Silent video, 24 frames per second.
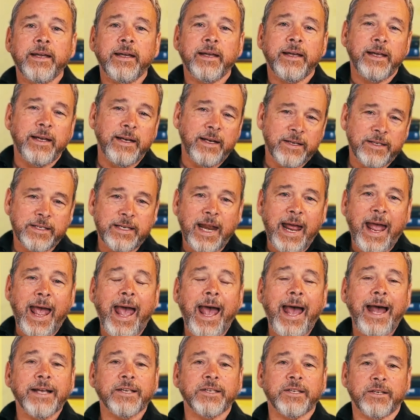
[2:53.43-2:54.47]
He doesn't
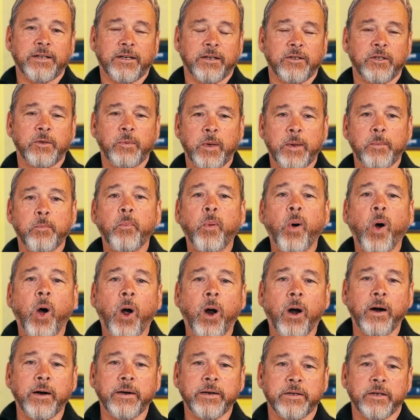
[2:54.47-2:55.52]
ask to be
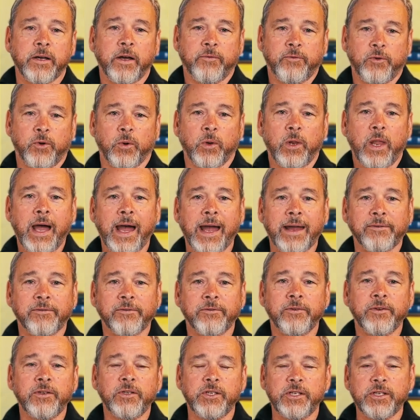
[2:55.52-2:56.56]
part of your
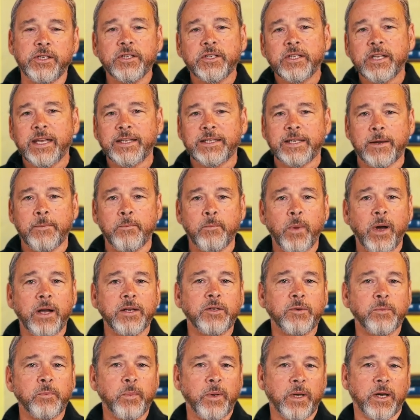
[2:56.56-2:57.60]
life. Jesus has a
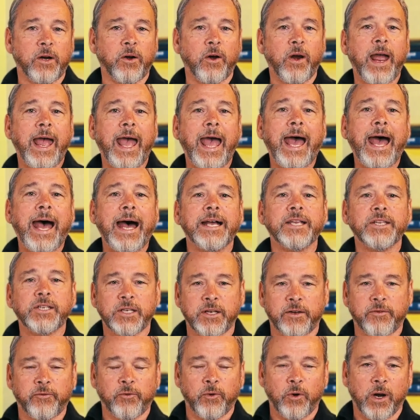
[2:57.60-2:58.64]
much bigger
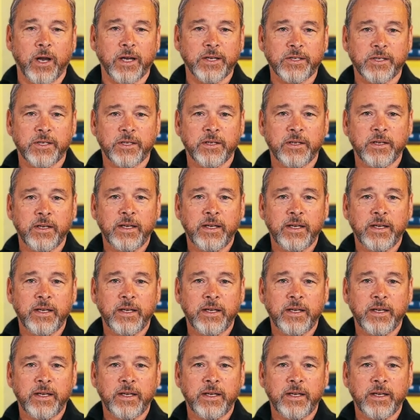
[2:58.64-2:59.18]
ask for us.